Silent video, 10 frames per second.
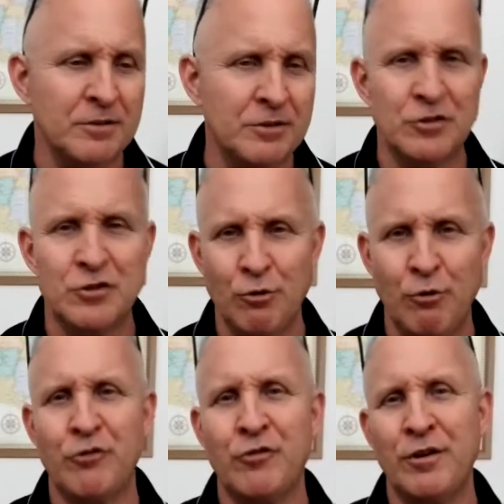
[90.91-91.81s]

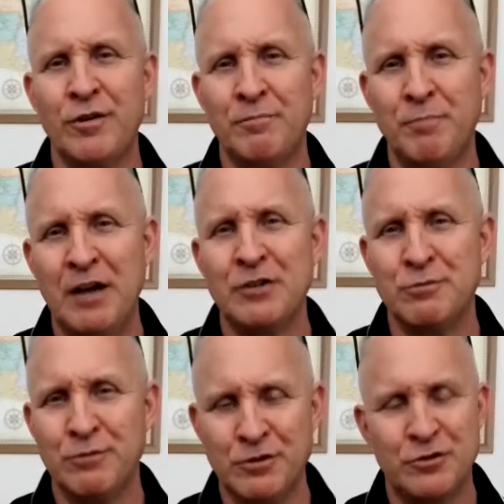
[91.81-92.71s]
distortion,
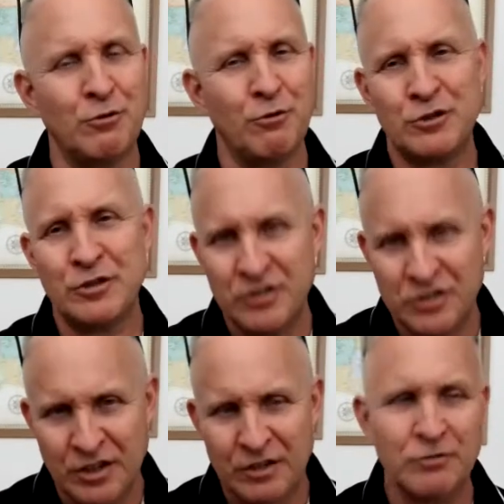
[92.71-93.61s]
postural distortion
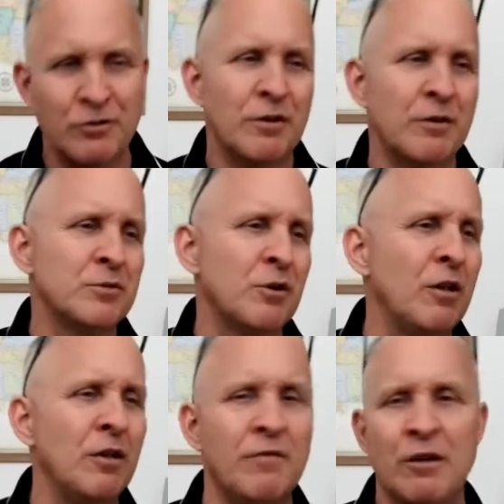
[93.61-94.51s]
syndromes,
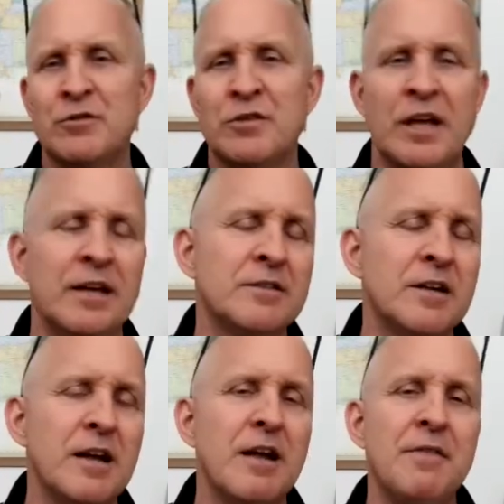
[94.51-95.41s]
all of those things
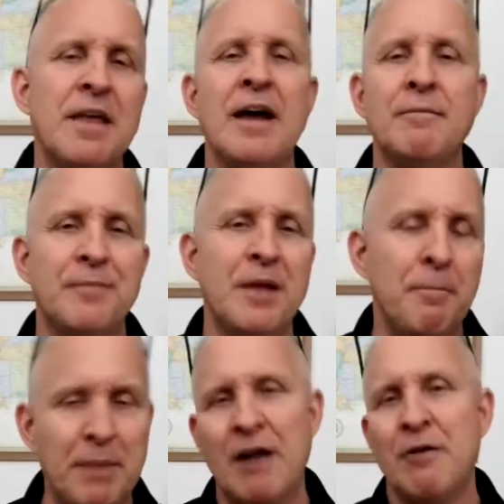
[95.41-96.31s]
that
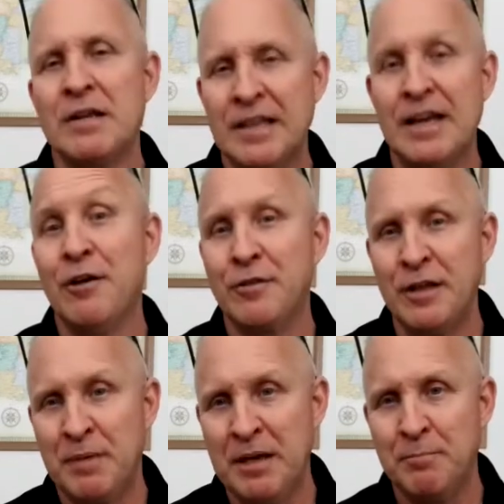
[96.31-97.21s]
apparently
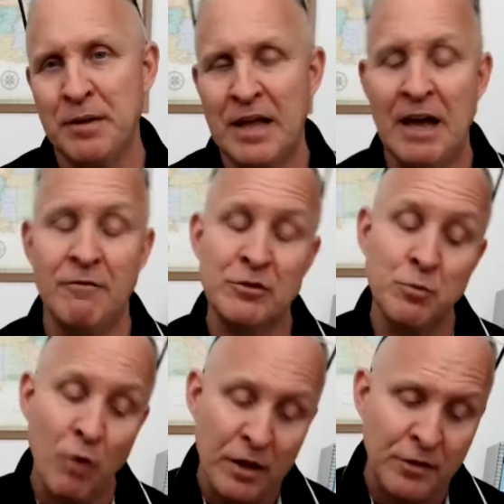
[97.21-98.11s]
healthy people have is
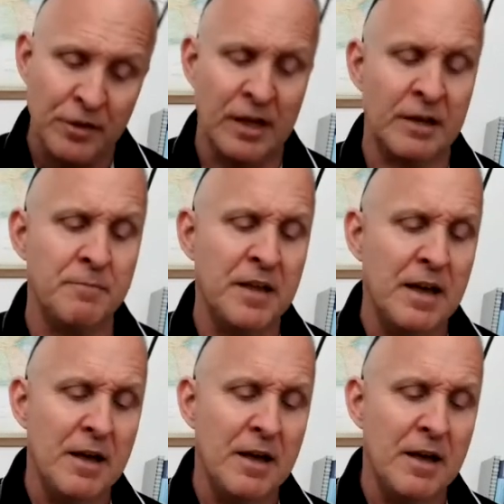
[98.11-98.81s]
one thing,